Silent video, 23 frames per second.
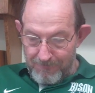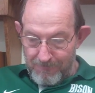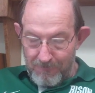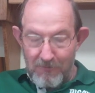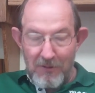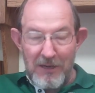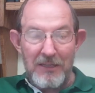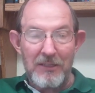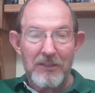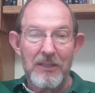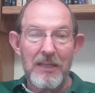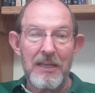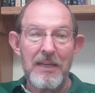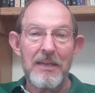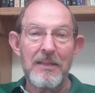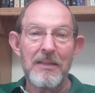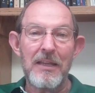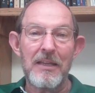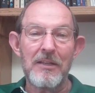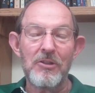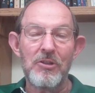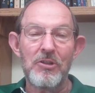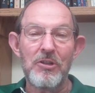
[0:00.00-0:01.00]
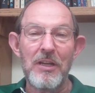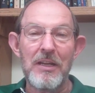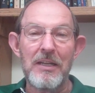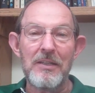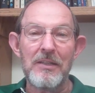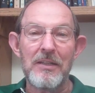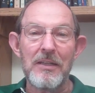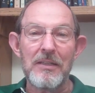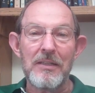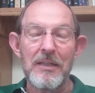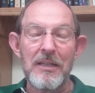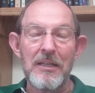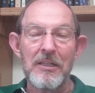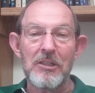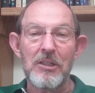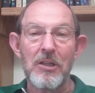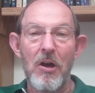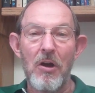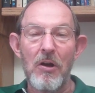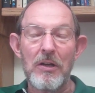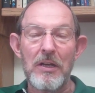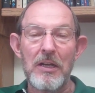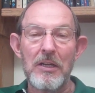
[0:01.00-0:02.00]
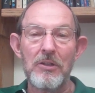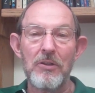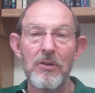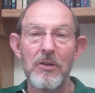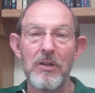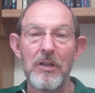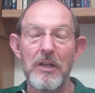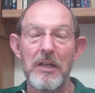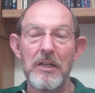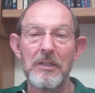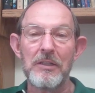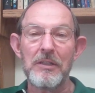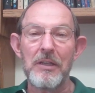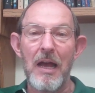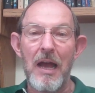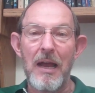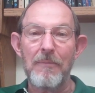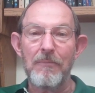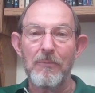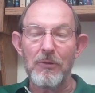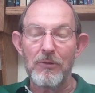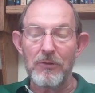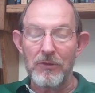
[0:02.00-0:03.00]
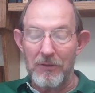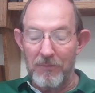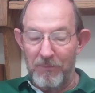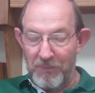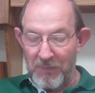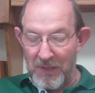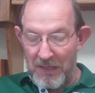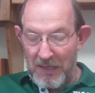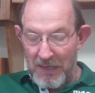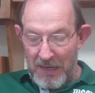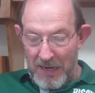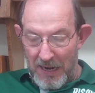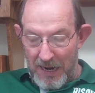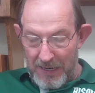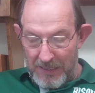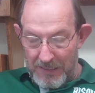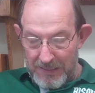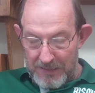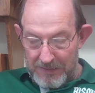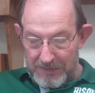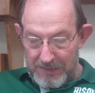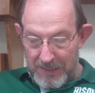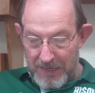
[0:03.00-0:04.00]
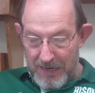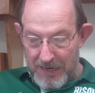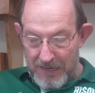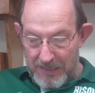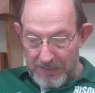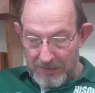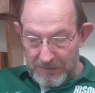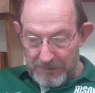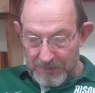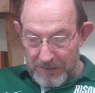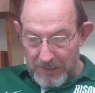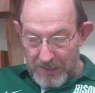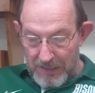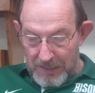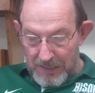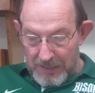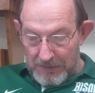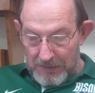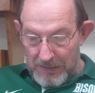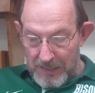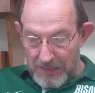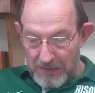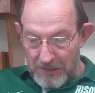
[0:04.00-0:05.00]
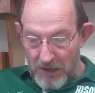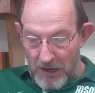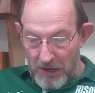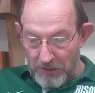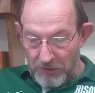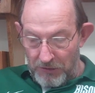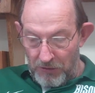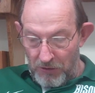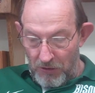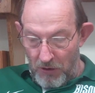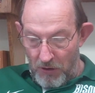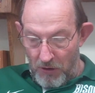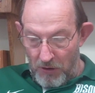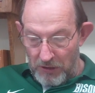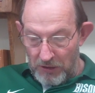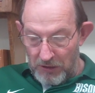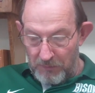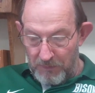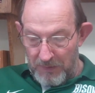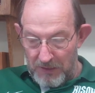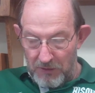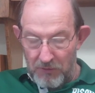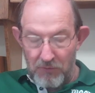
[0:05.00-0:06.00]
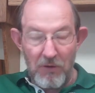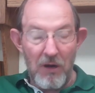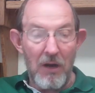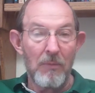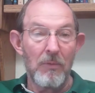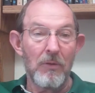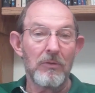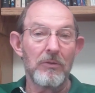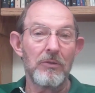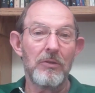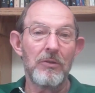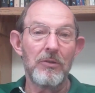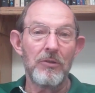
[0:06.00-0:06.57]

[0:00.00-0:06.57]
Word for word: we see that Jesus is talking to the disciples and he says, Let not your hearts be troubled.